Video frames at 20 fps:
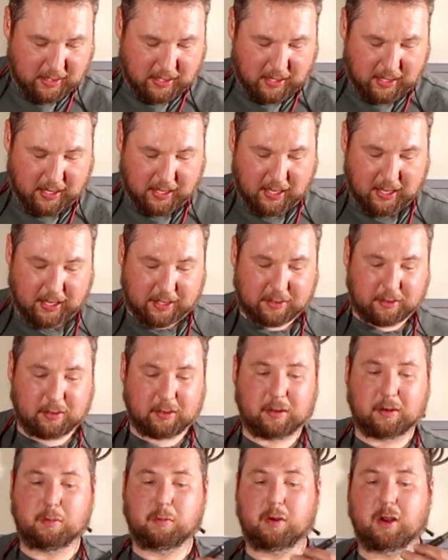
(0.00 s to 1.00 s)
Uh,
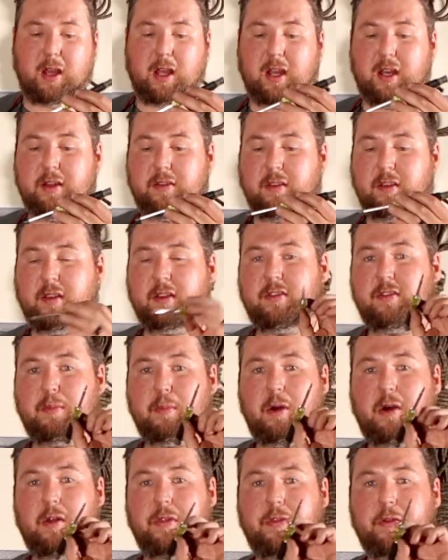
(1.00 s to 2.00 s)
you're going to want a
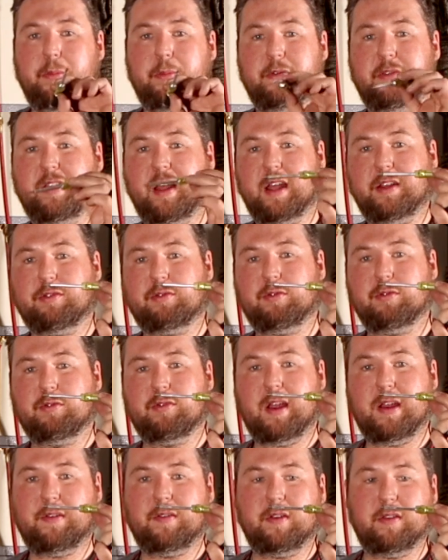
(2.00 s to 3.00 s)
small thermostat
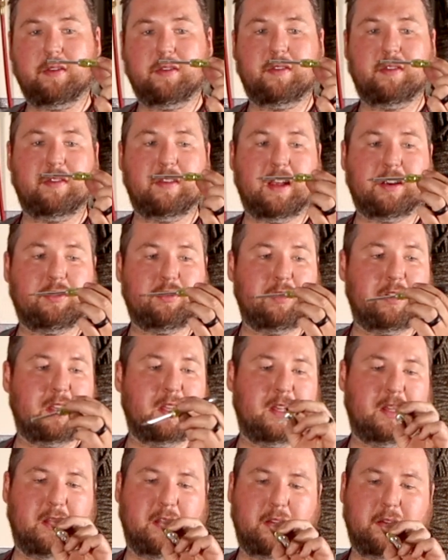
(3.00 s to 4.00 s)
screwdriver. This is
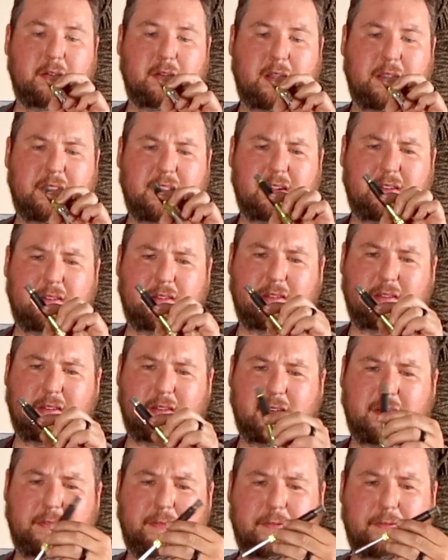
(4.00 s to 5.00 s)
actually, a, uh, I think this
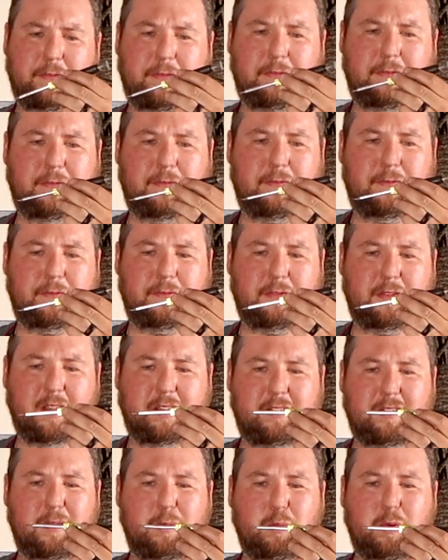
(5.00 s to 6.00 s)
is a f-
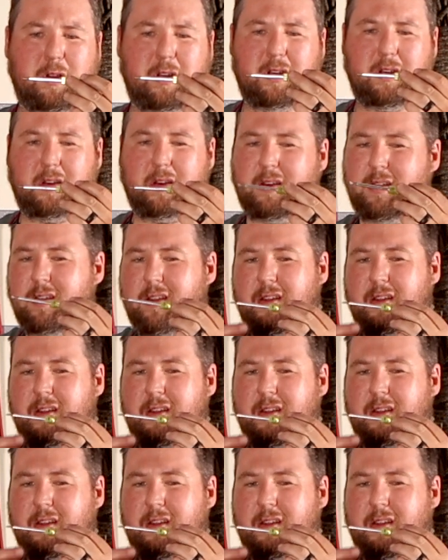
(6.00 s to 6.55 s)
six in one.